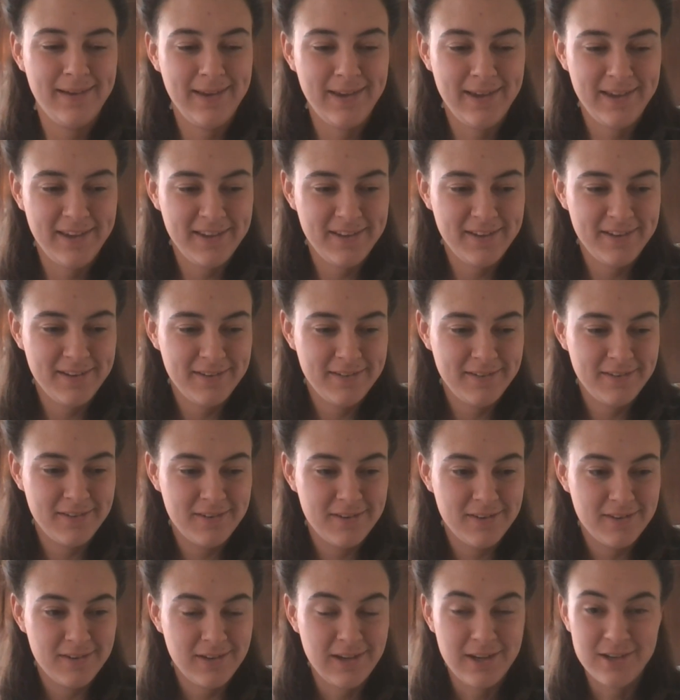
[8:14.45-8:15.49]

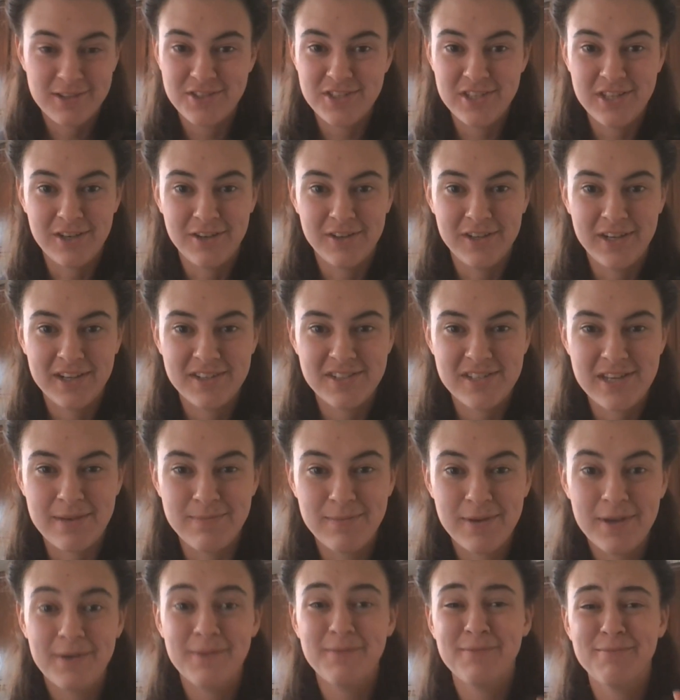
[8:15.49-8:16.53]
And I'll see y'all next
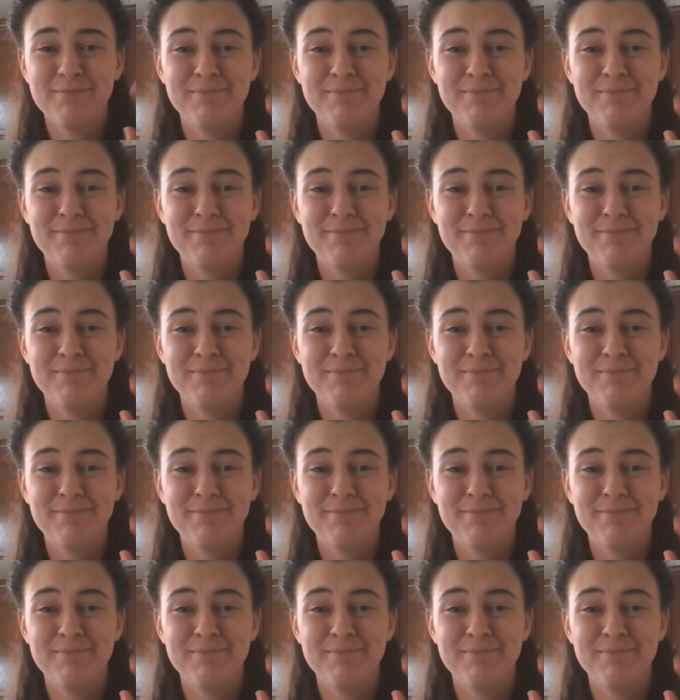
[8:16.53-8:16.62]
time.